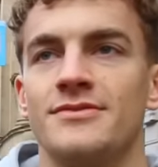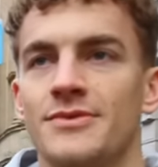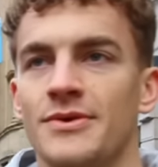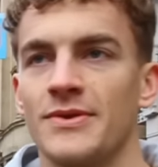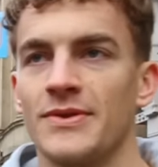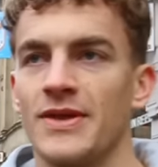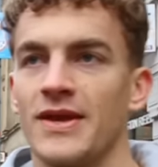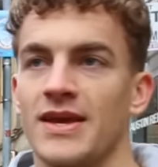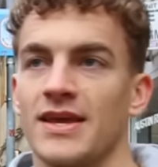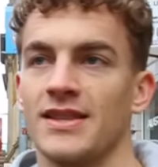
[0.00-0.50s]
We
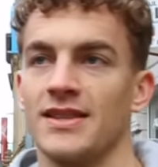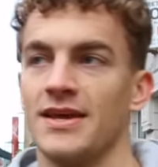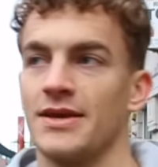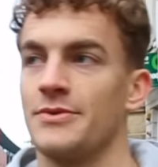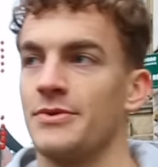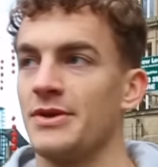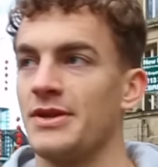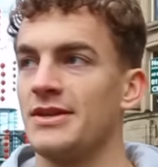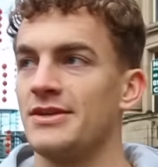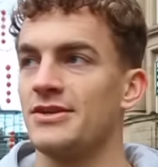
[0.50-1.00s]
want like a
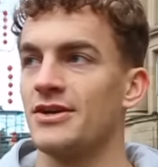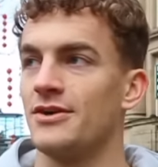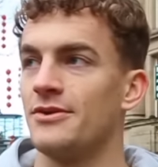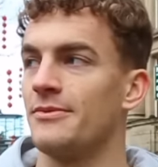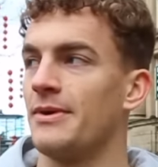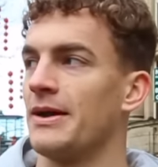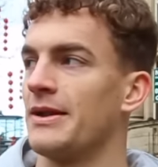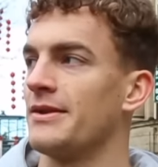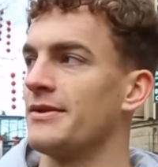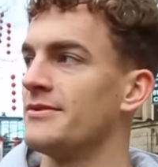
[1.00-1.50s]
liquidy Joe,
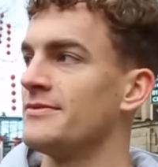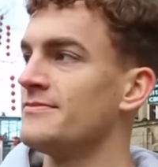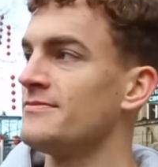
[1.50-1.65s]
man.